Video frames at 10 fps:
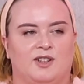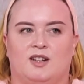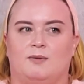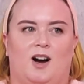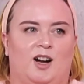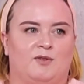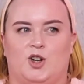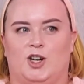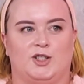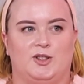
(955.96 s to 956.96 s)
time I've
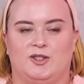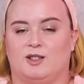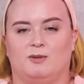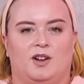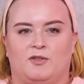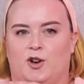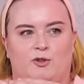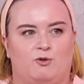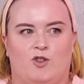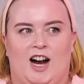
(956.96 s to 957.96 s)
tried to use them, I've
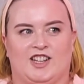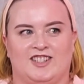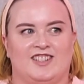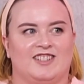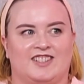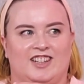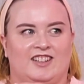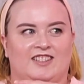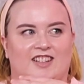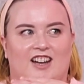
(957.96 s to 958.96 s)
gotten rashes
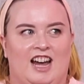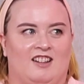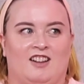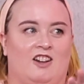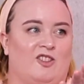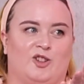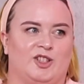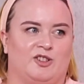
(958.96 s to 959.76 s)
and allergic